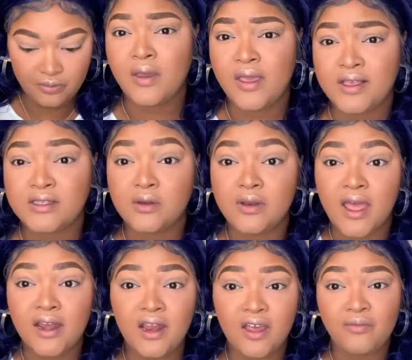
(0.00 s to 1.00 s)
Okay, so
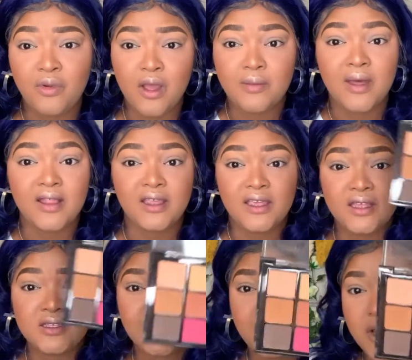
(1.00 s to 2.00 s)
now that I've primed my
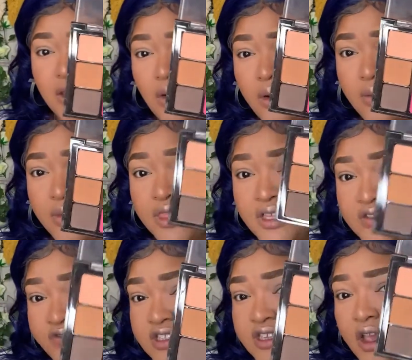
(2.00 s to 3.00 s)
lids, I'm gonna go in with this
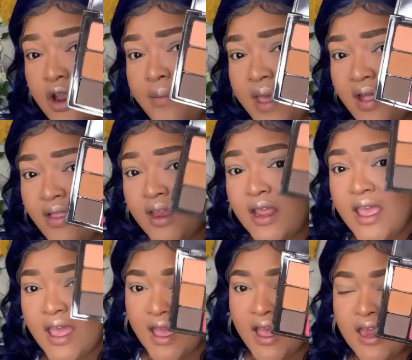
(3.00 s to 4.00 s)
Viseart palette
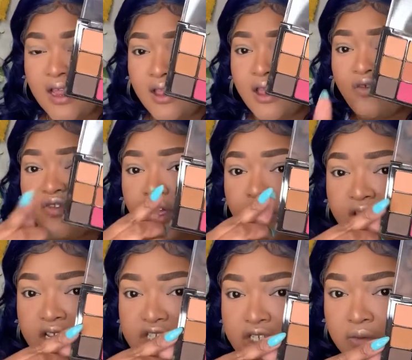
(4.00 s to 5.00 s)
and kind of lay a
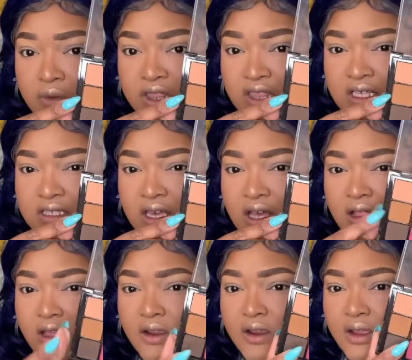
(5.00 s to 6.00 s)
foundation with this
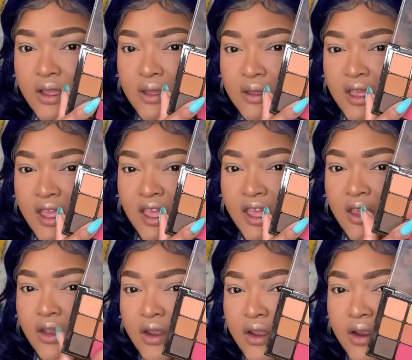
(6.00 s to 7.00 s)
color
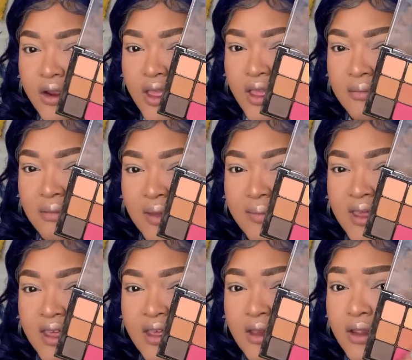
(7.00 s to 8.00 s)
here and maybe
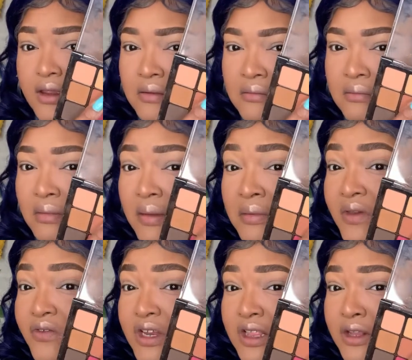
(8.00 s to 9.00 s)
here, maybe
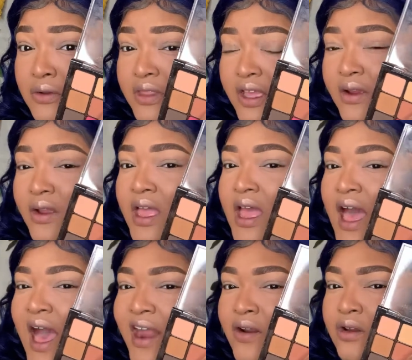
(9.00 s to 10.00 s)
even a little there.
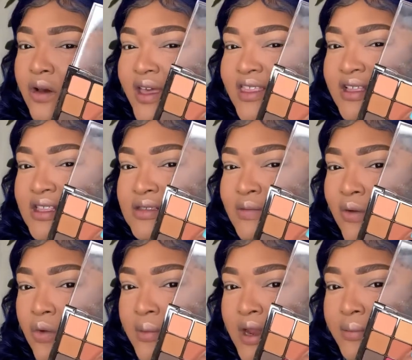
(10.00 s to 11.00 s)
I don't know, I think this may
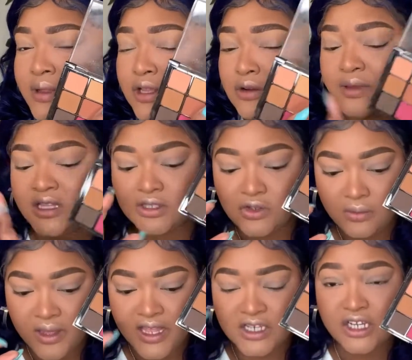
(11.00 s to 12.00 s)
warm it up a little bit too
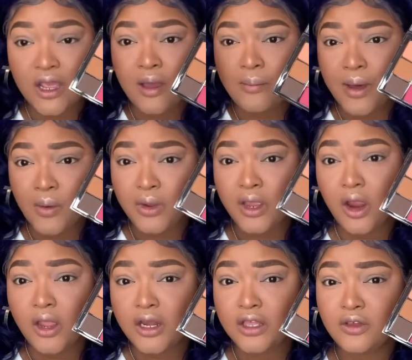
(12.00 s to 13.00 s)
much, but we
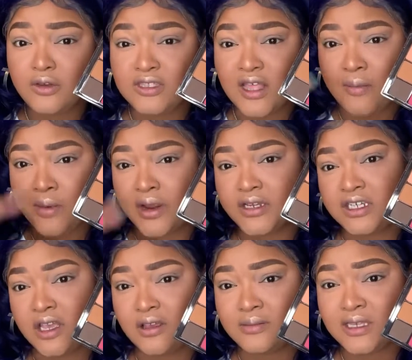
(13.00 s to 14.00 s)
are gonna use that Marc
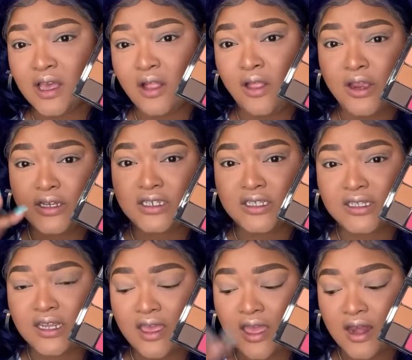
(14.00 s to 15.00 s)
Jacobs color just
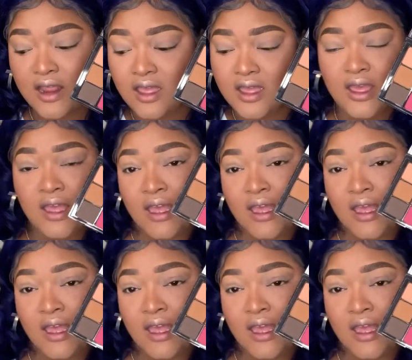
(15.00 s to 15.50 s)
to kind of